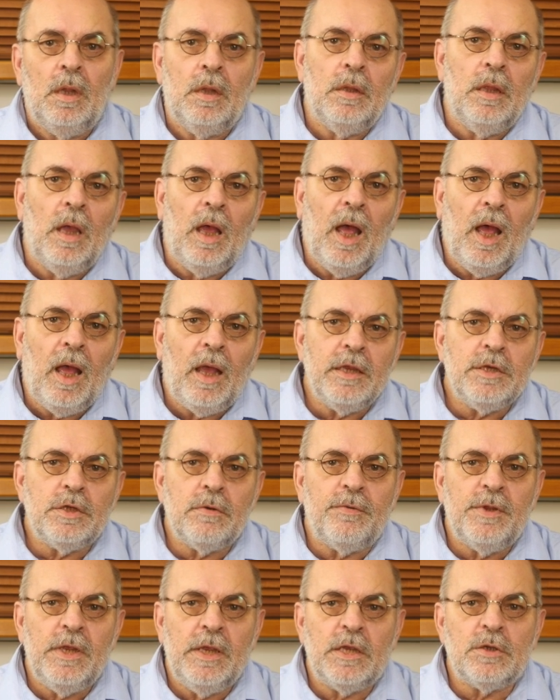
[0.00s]
The highs
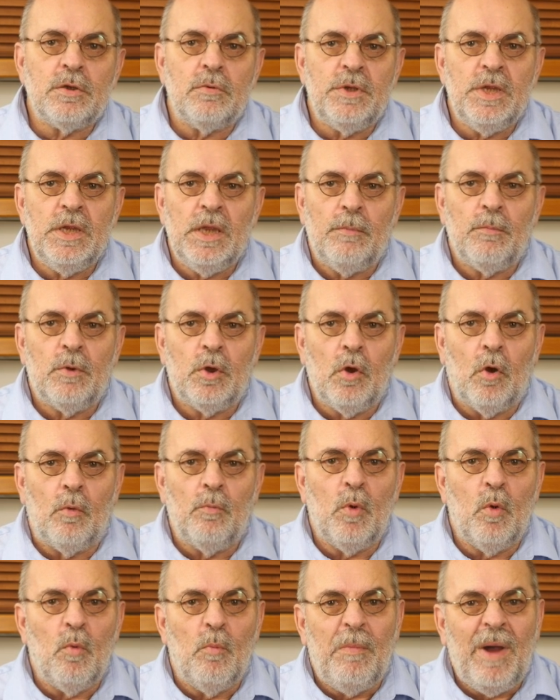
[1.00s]
of the SOTM
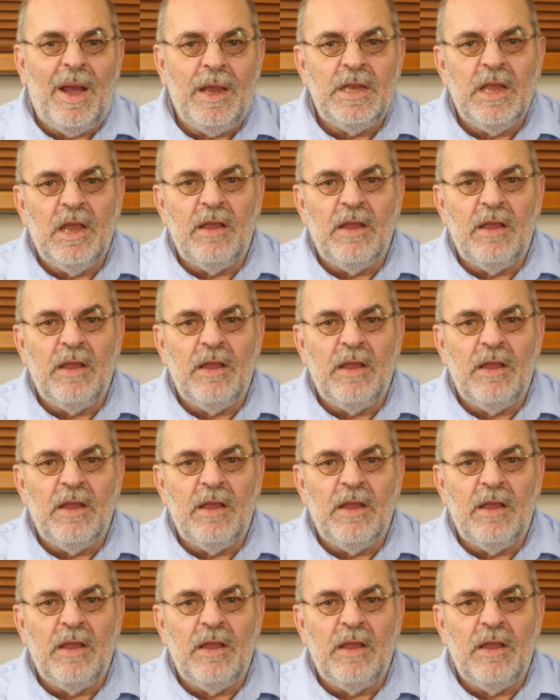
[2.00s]
combo might